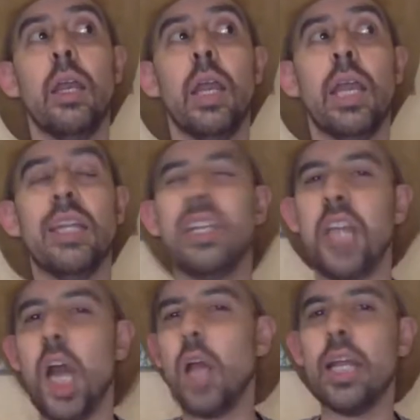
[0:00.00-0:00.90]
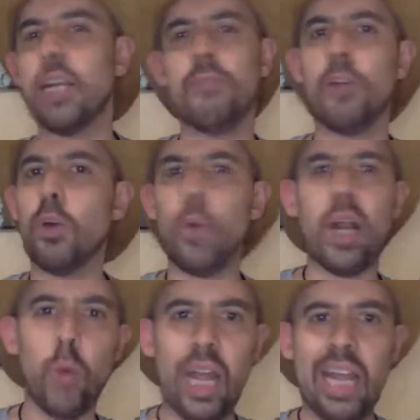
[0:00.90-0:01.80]
And did they all like convert right
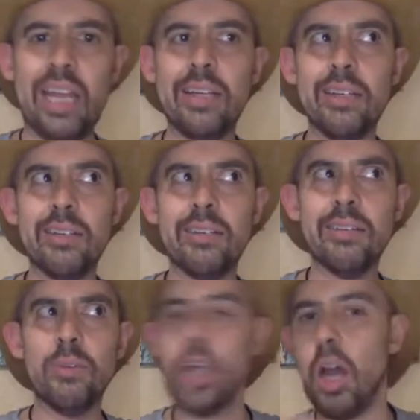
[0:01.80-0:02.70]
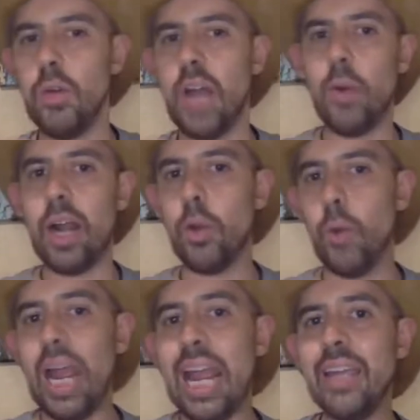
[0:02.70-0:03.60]
away? Well, no, not right
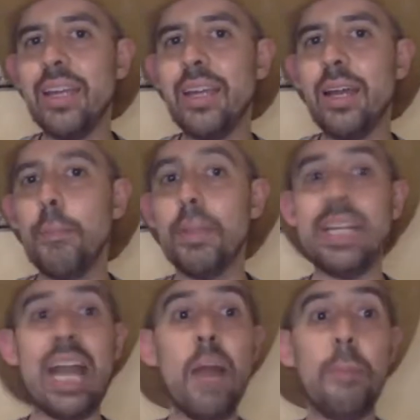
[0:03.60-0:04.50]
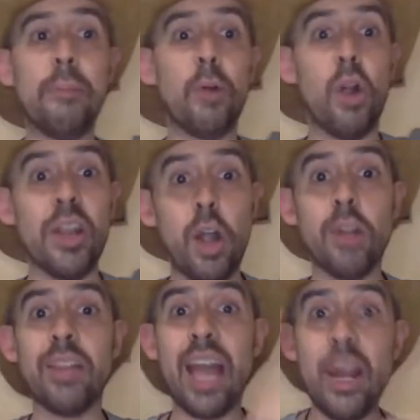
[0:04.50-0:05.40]
away. But now people are in our
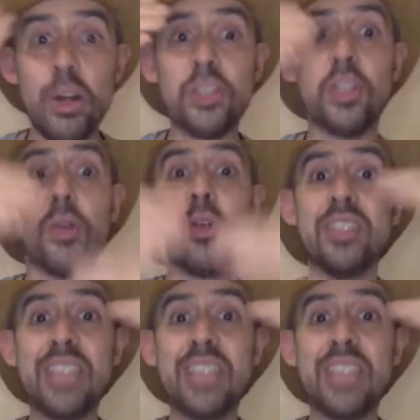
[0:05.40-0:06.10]
letter series